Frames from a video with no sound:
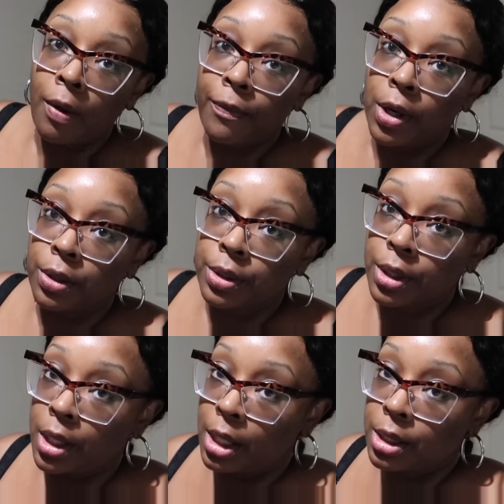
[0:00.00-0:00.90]
First,
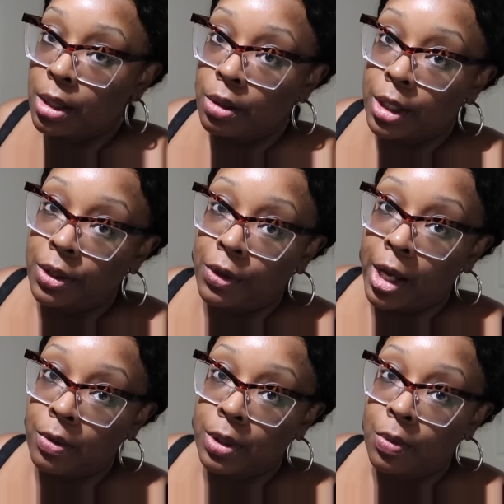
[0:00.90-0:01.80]
let's throw these
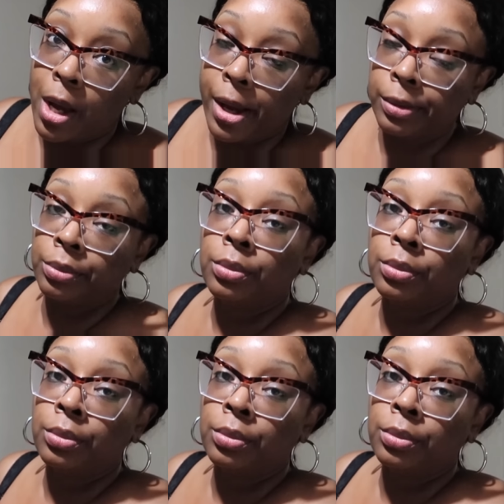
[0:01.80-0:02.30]
flowers away.